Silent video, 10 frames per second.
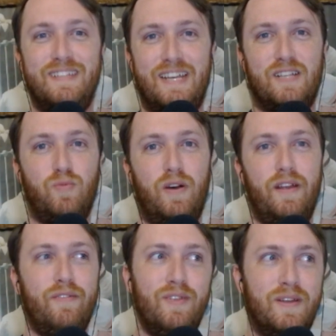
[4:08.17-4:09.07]

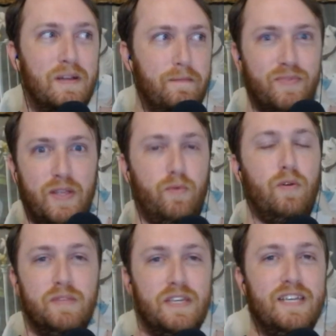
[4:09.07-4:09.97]
ex-wife and
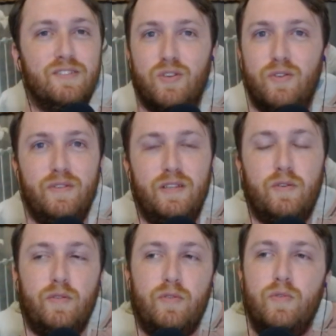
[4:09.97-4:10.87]
what McGee's currently
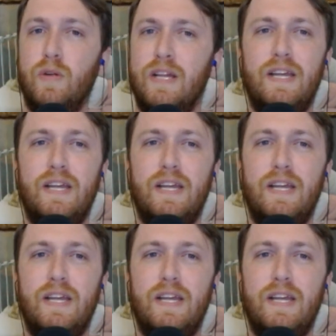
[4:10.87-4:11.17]
going through.